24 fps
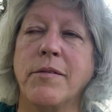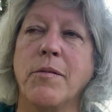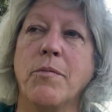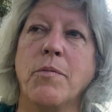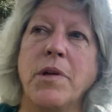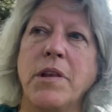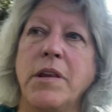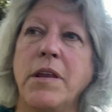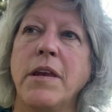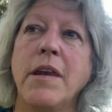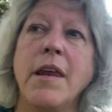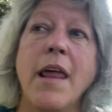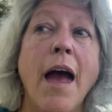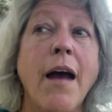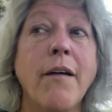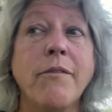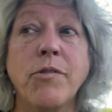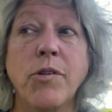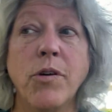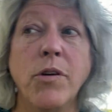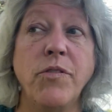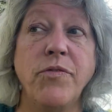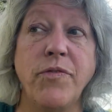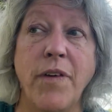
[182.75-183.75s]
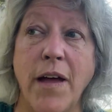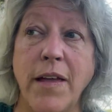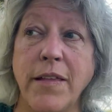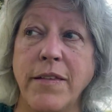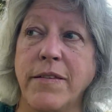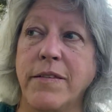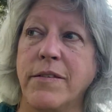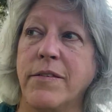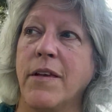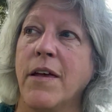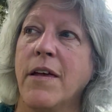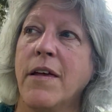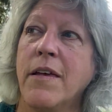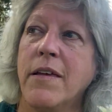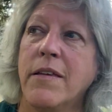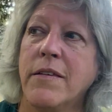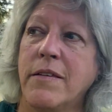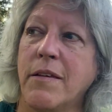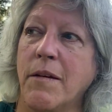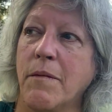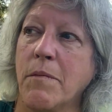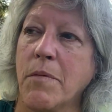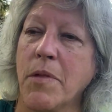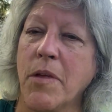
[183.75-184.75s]
We didn't have good fence.
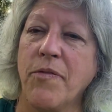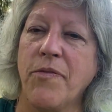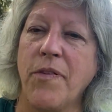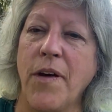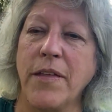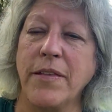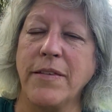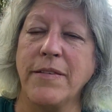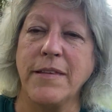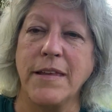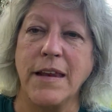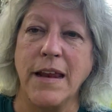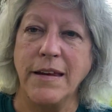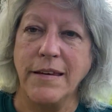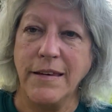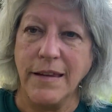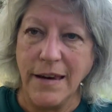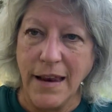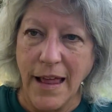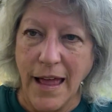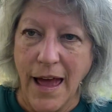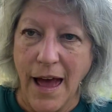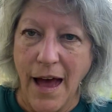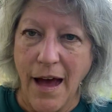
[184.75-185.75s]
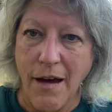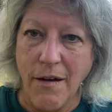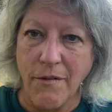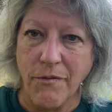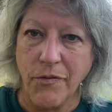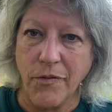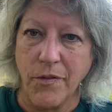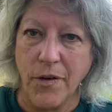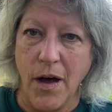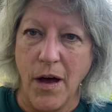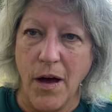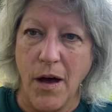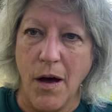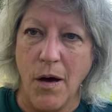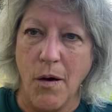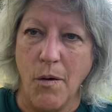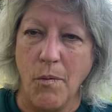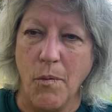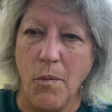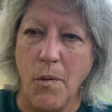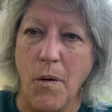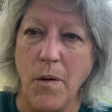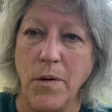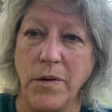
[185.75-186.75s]
Some of the fence that I did have
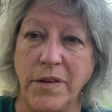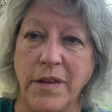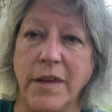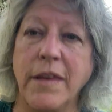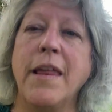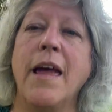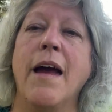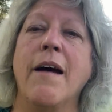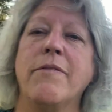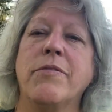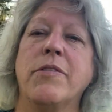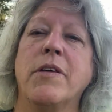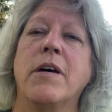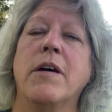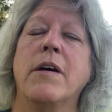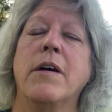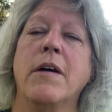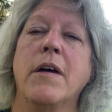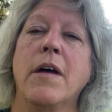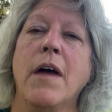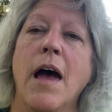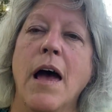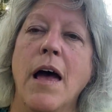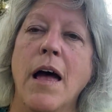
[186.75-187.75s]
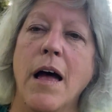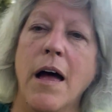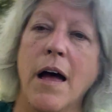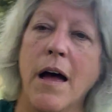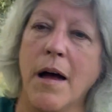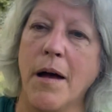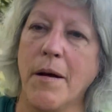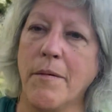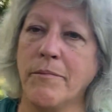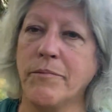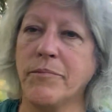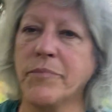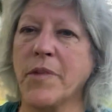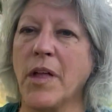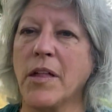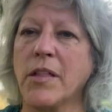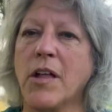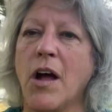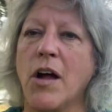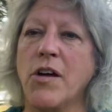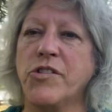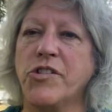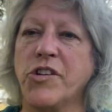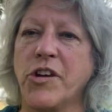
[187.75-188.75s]
the
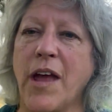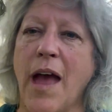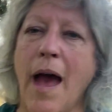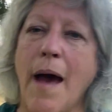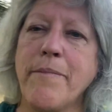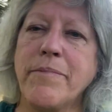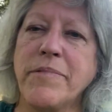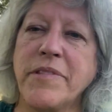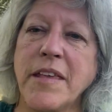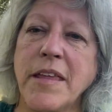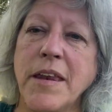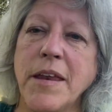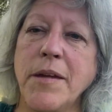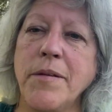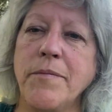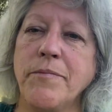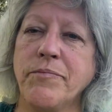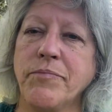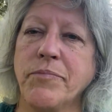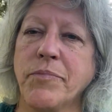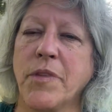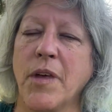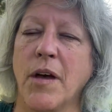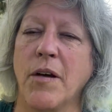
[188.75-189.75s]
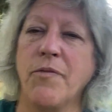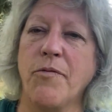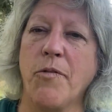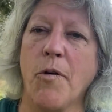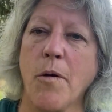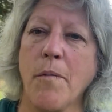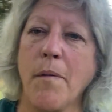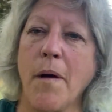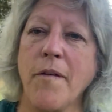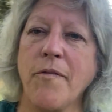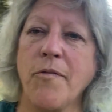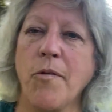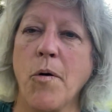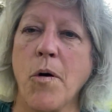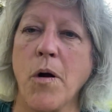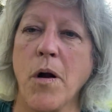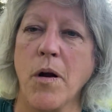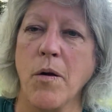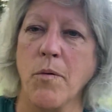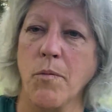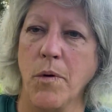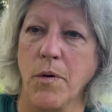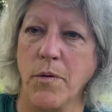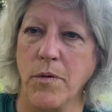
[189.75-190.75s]
larger gaps in it. The
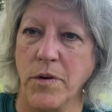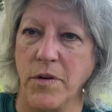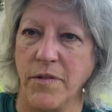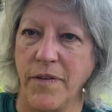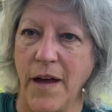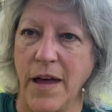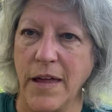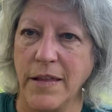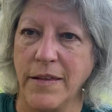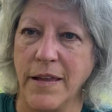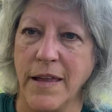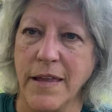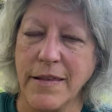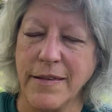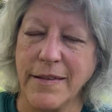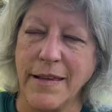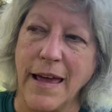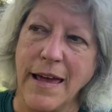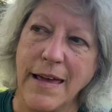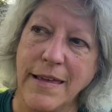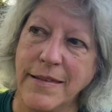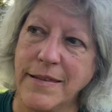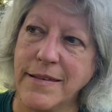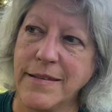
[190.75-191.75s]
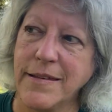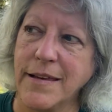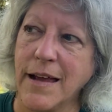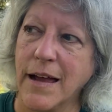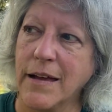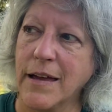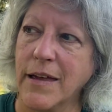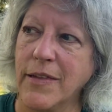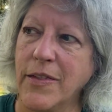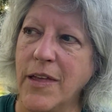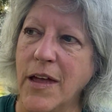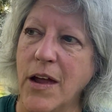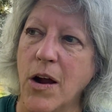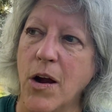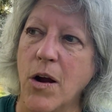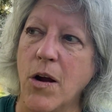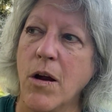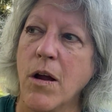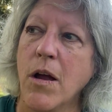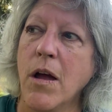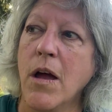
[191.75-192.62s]
4x4, we would have had heads stuck in there.